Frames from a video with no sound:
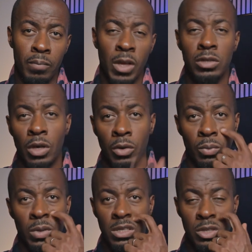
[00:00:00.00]
So
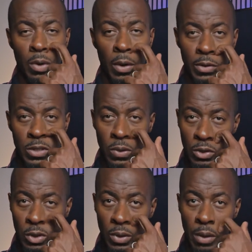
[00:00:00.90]
this is where we're just
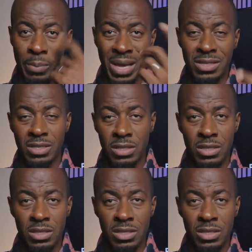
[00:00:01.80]
doing a basting